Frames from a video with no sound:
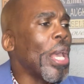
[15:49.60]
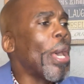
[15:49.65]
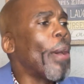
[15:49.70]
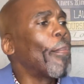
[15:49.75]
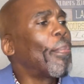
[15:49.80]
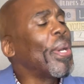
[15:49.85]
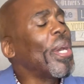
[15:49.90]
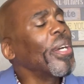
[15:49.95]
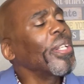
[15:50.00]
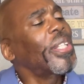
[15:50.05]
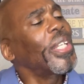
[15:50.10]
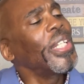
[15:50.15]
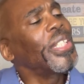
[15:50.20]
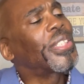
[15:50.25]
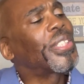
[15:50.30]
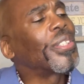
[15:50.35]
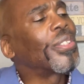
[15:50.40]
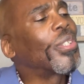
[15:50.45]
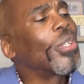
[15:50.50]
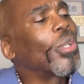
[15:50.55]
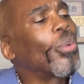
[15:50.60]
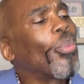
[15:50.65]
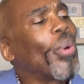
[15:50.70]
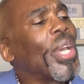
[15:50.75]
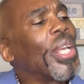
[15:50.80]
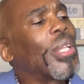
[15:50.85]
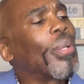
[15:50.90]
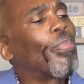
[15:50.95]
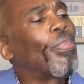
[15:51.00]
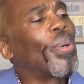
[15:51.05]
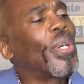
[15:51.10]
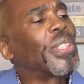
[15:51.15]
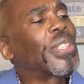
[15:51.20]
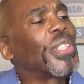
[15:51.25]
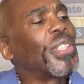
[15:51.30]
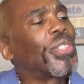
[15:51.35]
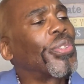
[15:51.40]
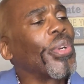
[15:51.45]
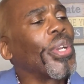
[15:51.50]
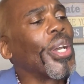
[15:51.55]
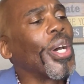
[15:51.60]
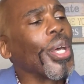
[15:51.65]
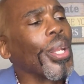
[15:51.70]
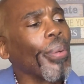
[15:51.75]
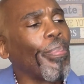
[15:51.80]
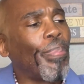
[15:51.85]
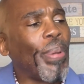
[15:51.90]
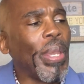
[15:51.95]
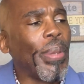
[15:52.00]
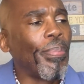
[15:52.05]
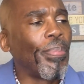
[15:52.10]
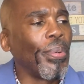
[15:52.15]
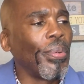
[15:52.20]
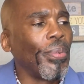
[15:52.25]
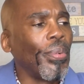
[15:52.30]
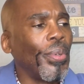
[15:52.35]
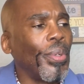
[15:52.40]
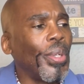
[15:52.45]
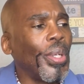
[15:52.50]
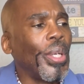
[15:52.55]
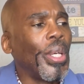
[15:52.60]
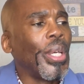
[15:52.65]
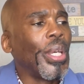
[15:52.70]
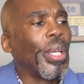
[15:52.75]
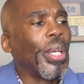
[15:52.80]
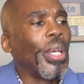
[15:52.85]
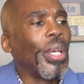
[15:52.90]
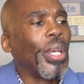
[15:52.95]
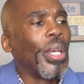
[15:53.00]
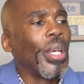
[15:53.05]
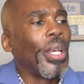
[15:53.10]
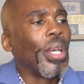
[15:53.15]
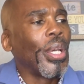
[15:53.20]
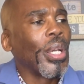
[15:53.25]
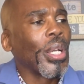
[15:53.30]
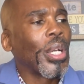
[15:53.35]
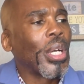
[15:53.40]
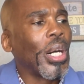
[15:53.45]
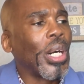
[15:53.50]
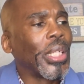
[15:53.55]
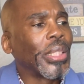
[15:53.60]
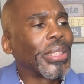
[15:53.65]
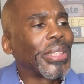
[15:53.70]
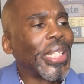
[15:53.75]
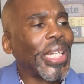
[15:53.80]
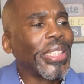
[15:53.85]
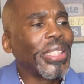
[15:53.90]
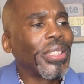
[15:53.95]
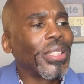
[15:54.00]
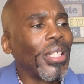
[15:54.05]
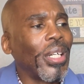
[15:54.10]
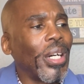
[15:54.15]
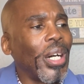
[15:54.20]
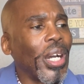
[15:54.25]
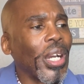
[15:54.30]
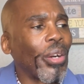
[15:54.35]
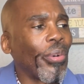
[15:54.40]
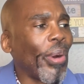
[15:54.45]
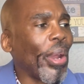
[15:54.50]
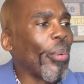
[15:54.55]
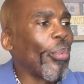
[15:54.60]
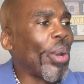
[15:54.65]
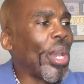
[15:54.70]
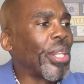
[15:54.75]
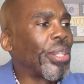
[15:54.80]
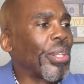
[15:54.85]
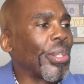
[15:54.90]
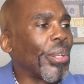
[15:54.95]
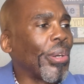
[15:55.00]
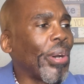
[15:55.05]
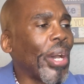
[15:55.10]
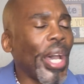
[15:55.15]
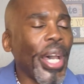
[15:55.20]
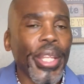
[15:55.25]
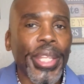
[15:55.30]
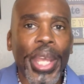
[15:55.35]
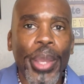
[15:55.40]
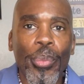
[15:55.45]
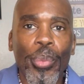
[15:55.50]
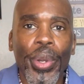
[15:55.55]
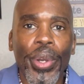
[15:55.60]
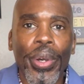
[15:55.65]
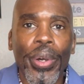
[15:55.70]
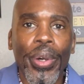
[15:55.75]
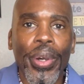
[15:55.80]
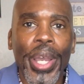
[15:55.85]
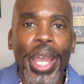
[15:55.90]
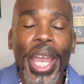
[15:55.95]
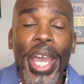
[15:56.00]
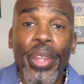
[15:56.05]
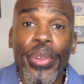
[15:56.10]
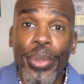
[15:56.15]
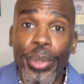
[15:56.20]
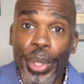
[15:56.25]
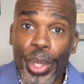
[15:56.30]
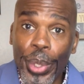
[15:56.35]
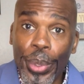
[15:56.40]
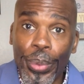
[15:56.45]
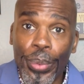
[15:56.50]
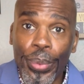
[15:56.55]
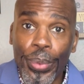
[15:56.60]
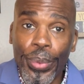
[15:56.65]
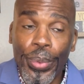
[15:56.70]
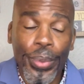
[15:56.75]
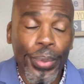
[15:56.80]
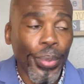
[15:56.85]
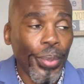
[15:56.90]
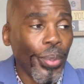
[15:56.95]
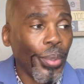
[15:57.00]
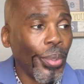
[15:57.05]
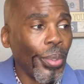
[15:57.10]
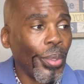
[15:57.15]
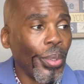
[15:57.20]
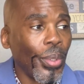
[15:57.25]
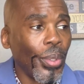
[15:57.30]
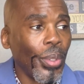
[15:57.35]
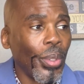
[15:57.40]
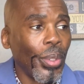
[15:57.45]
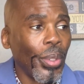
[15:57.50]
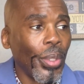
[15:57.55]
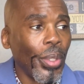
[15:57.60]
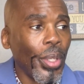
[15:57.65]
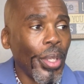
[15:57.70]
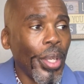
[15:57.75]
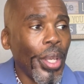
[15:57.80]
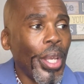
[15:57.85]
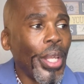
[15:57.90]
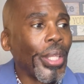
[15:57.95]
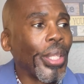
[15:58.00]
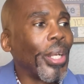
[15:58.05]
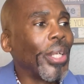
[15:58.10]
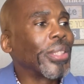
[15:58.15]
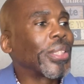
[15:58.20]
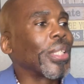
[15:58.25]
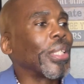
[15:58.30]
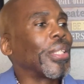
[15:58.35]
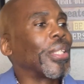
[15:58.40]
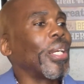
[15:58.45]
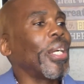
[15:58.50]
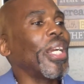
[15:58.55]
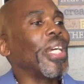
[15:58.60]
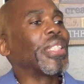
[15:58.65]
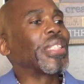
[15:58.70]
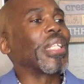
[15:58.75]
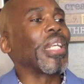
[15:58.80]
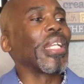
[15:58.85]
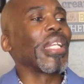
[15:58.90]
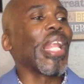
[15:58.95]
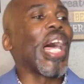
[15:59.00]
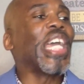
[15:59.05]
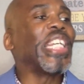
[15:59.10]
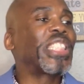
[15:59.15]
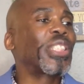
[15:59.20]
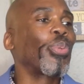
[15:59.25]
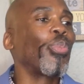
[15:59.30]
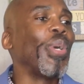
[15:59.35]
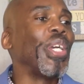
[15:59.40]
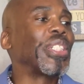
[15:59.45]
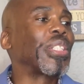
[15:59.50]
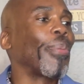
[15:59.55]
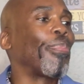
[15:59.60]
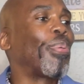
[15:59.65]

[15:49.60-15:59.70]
Pay attention to the way the person treats other people, because that's a great way to know how they will handle you. There isn't a light switch a